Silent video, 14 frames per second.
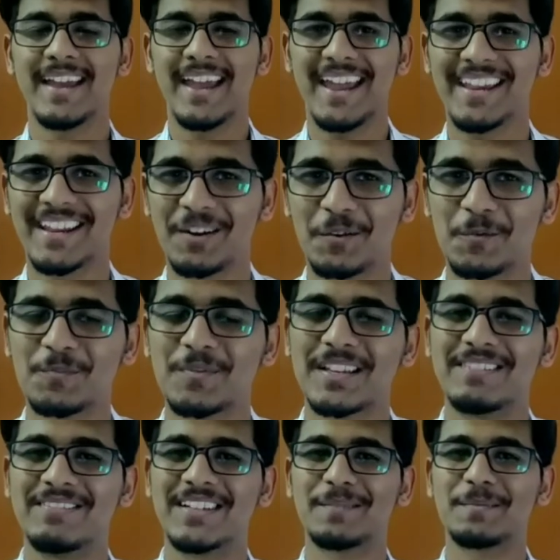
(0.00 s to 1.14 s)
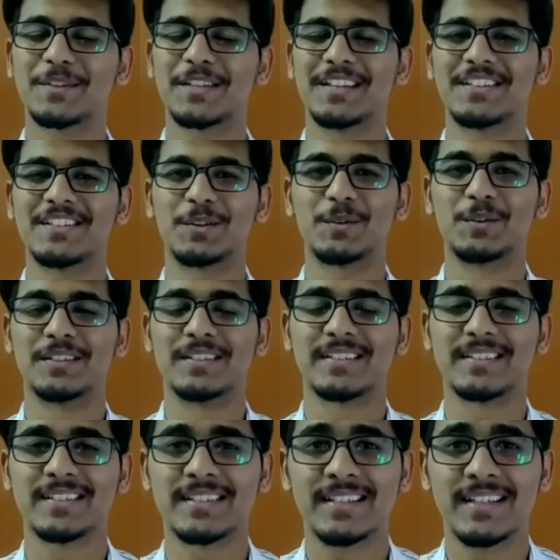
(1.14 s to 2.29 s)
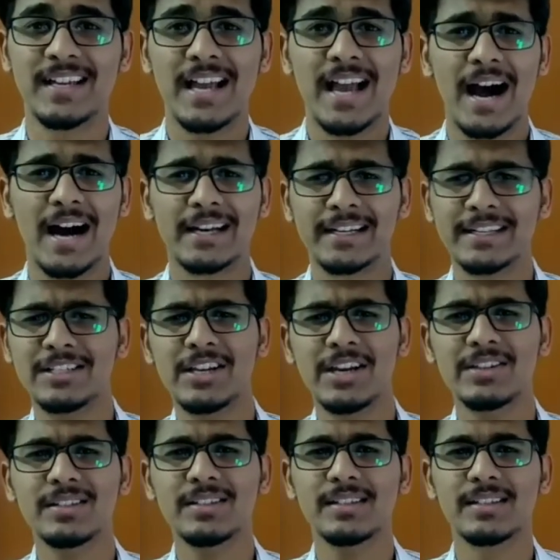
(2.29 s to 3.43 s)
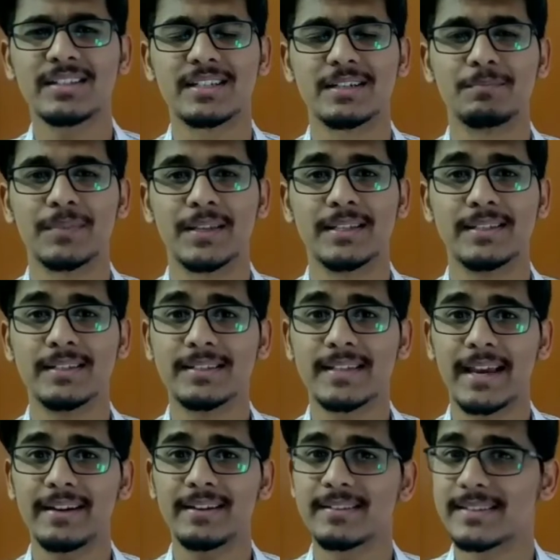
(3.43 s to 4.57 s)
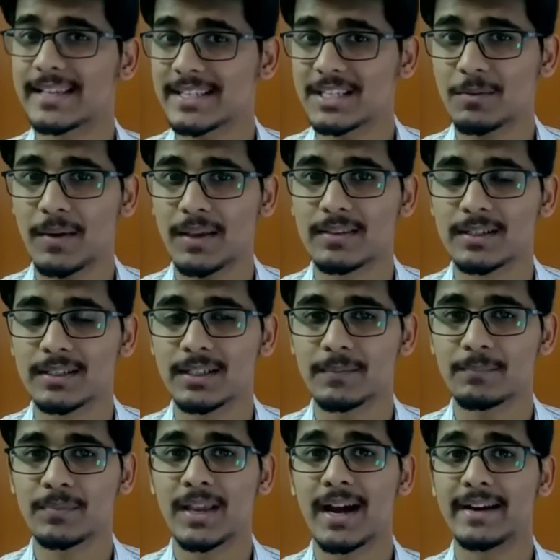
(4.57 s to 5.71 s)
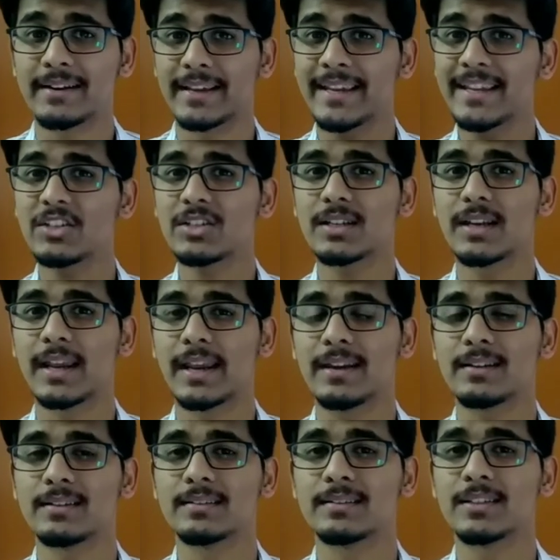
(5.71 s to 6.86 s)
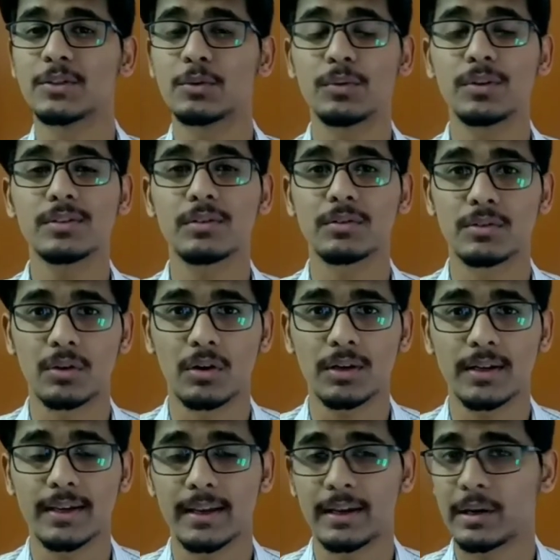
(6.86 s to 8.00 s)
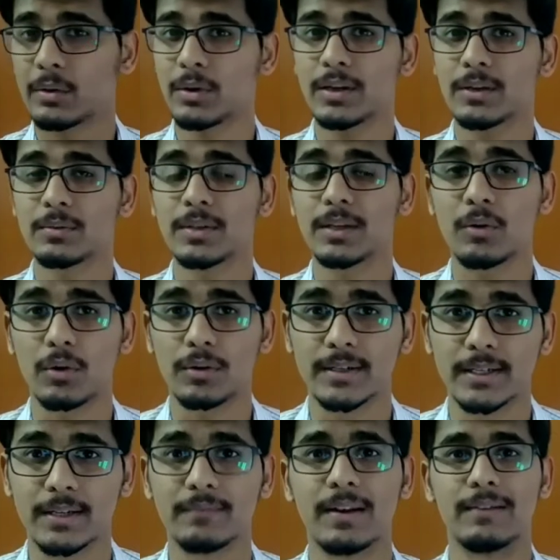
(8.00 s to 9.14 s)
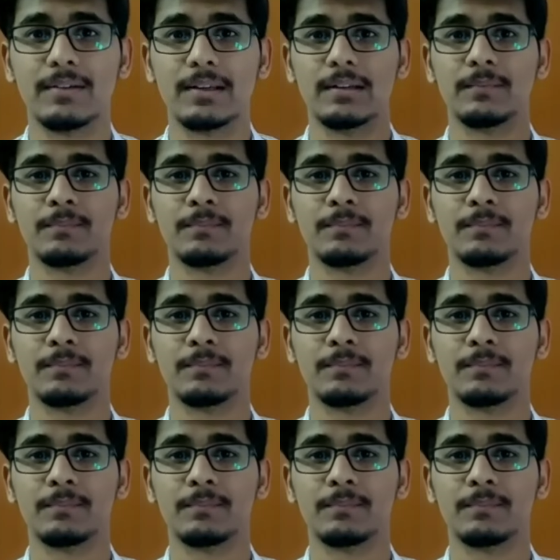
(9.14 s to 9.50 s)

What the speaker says: Hey, hello, welcome to Science Chorus. Our education system is designed in such a way that at each grade, the students are taught according to their cognitive level.